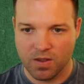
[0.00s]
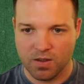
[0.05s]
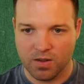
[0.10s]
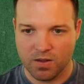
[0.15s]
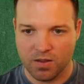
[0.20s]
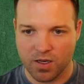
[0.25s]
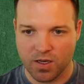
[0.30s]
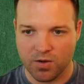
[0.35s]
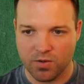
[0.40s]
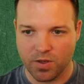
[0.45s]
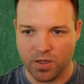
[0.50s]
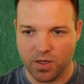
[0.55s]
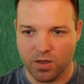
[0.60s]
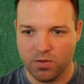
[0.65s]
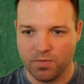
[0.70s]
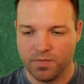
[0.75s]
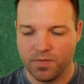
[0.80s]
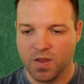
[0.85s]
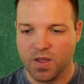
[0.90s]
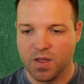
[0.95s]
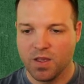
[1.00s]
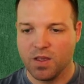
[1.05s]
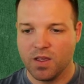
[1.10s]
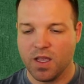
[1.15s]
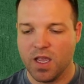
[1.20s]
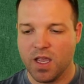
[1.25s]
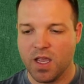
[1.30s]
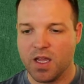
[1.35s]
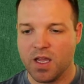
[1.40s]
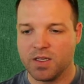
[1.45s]
There we go.
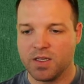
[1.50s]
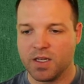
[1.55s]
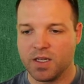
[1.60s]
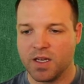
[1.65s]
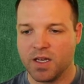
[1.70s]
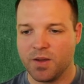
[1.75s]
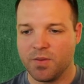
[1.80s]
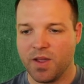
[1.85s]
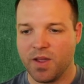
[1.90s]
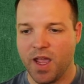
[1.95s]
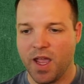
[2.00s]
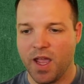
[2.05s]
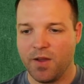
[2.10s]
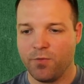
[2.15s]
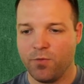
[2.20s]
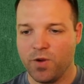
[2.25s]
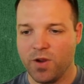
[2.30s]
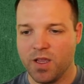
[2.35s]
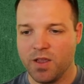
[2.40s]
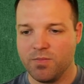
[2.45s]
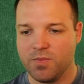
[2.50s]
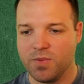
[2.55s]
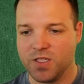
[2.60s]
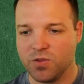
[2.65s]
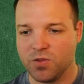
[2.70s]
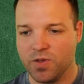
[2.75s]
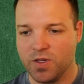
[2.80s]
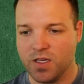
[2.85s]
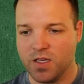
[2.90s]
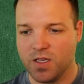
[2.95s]
And halfway
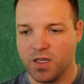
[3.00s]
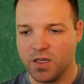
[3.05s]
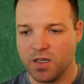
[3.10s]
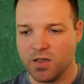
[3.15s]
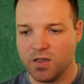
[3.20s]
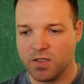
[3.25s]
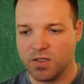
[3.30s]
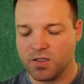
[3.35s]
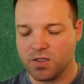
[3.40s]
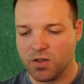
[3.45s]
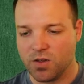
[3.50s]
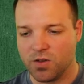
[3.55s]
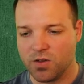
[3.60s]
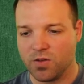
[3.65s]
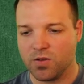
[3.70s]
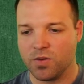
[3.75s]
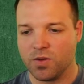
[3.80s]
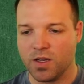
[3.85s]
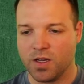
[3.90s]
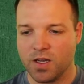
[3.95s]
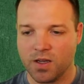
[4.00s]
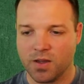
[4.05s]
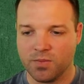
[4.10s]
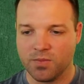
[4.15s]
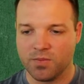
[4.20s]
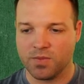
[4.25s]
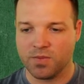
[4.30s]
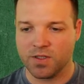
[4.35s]
between here, so in